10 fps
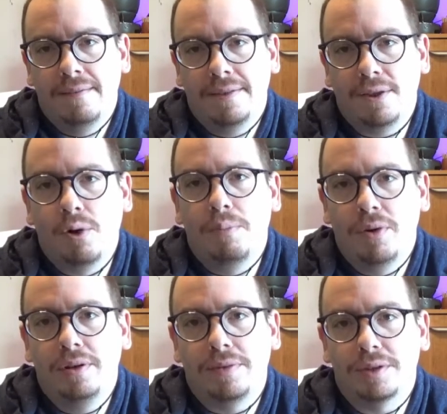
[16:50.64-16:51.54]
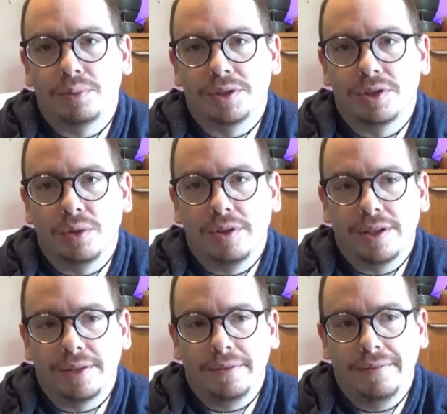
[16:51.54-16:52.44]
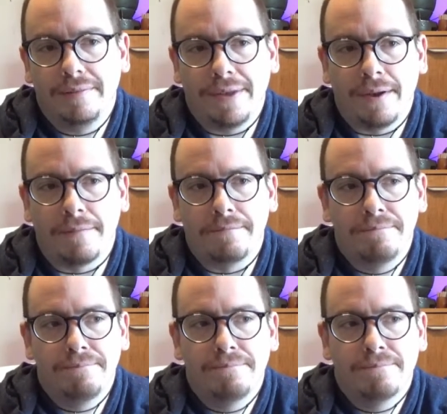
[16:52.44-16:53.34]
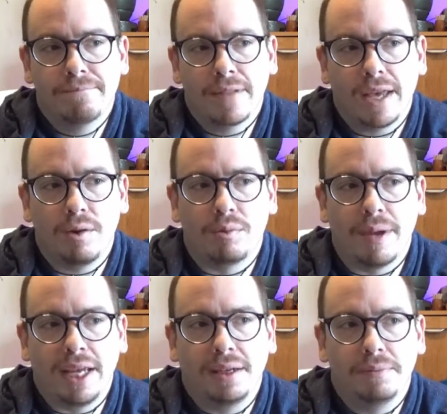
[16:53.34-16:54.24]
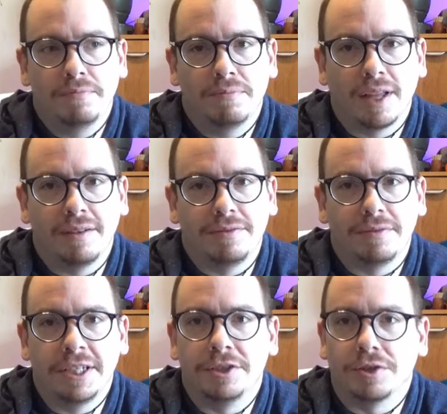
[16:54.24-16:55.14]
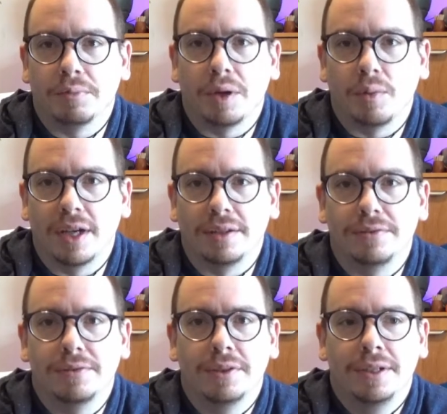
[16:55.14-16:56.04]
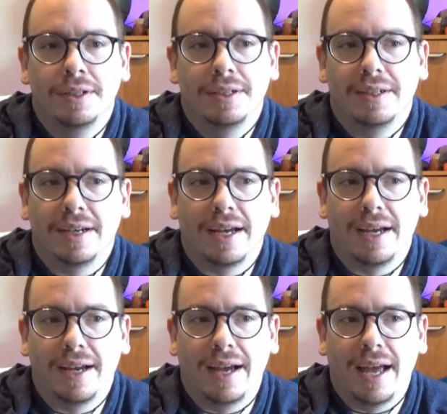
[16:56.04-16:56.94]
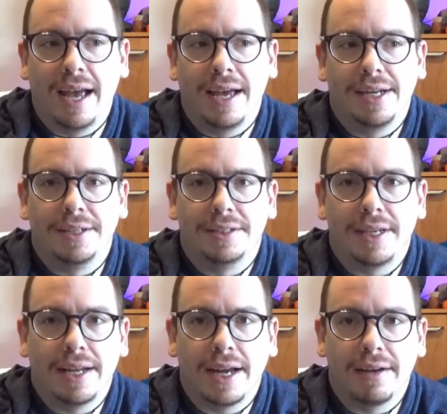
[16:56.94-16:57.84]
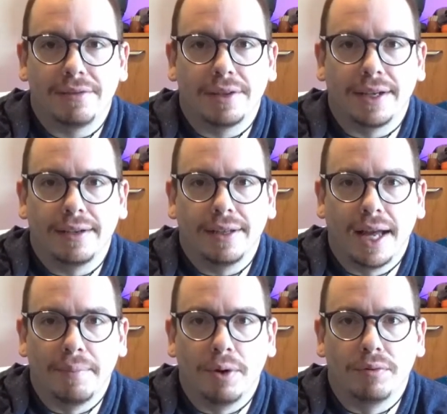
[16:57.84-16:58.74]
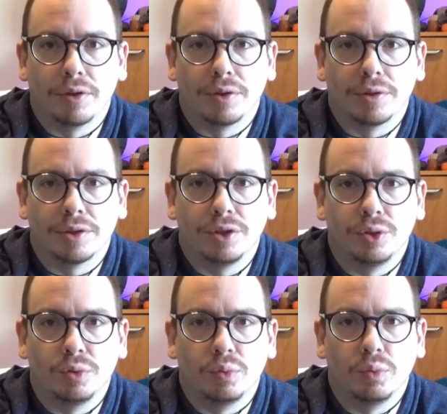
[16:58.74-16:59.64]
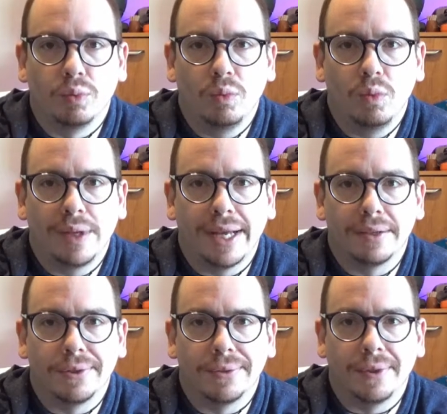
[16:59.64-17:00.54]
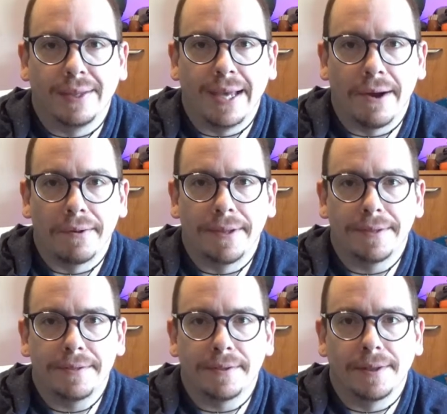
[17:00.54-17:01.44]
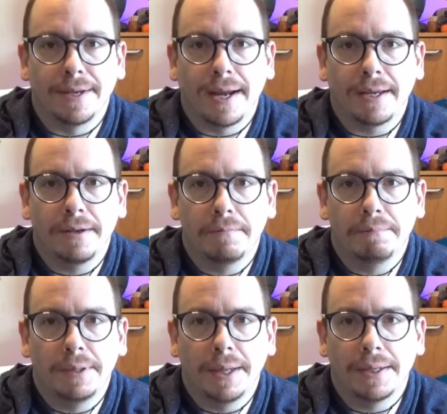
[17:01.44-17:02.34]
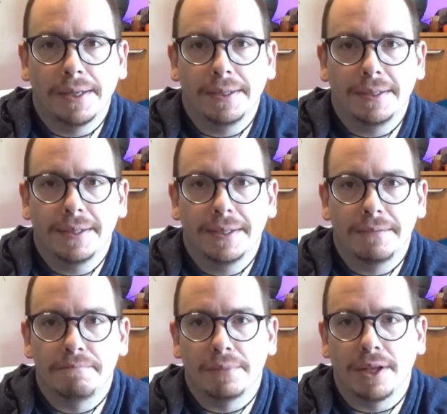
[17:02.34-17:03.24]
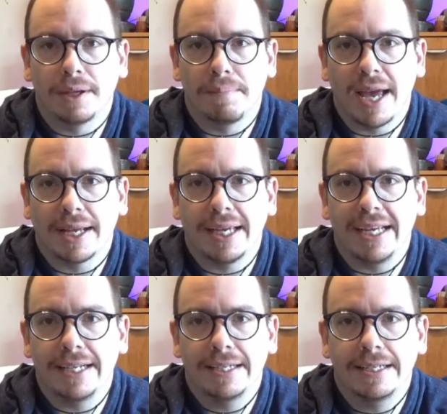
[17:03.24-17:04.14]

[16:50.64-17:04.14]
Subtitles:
The whole point of this was so that, you know, it would make life easier on my wife. And instead I have to like climb over her to get to the outlet so that I can unplug it. Plug it back in.